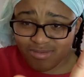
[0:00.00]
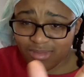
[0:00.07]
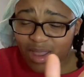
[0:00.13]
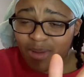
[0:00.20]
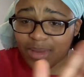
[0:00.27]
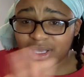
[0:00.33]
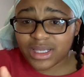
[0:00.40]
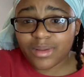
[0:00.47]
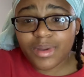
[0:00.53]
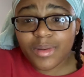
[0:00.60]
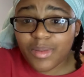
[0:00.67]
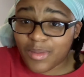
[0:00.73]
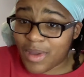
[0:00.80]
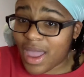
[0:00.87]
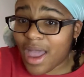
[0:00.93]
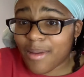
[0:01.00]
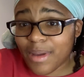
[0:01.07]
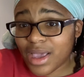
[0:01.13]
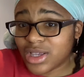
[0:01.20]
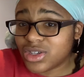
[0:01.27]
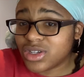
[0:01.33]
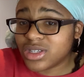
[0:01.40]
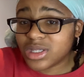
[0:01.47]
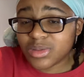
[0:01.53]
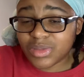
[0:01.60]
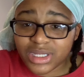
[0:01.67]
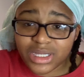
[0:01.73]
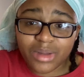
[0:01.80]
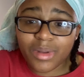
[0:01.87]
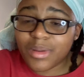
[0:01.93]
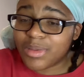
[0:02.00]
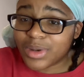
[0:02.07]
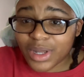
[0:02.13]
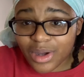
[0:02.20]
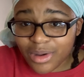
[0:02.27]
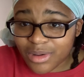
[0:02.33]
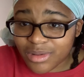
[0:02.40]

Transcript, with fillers: I mean, some people may have patience, some people don't.